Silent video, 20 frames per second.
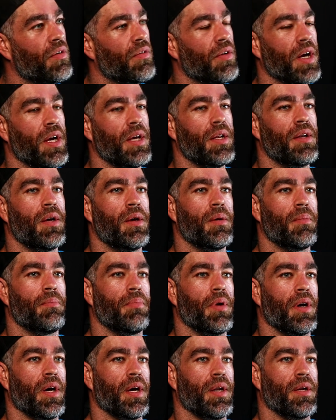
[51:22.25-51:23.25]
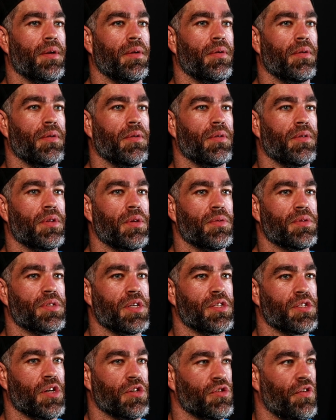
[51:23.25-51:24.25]
Right. But those
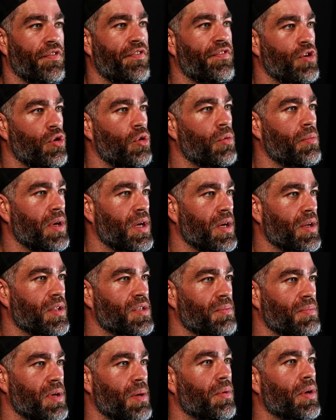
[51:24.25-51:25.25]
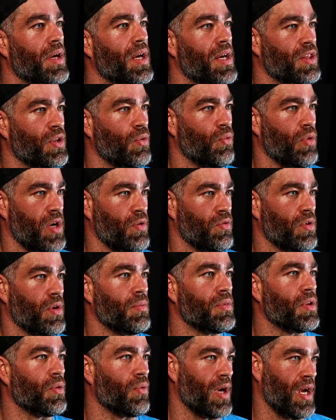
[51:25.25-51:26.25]
things also fuel me to be able to hit the weight room
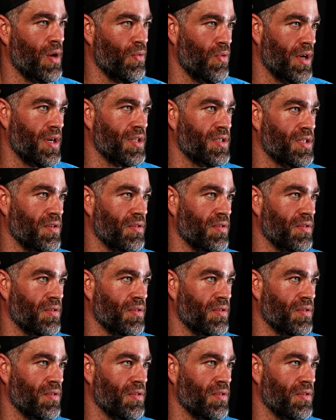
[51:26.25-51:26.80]
the way I wanted to.